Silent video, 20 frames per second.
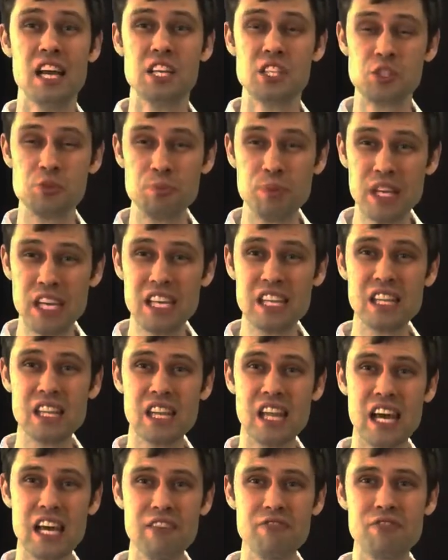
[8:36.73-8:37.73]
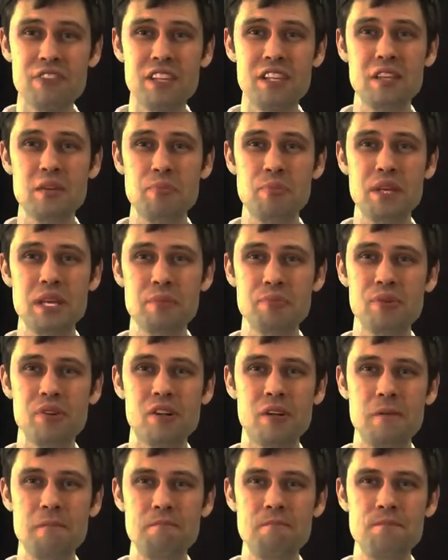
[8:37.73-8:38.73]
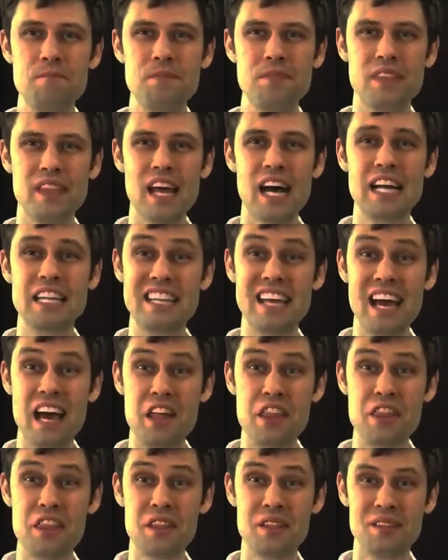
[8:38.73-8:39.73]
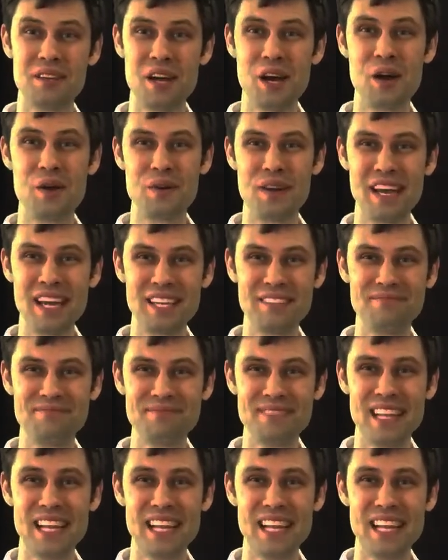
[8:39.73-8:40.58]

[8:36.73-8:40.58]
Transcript: Speak life into people, not death. All right?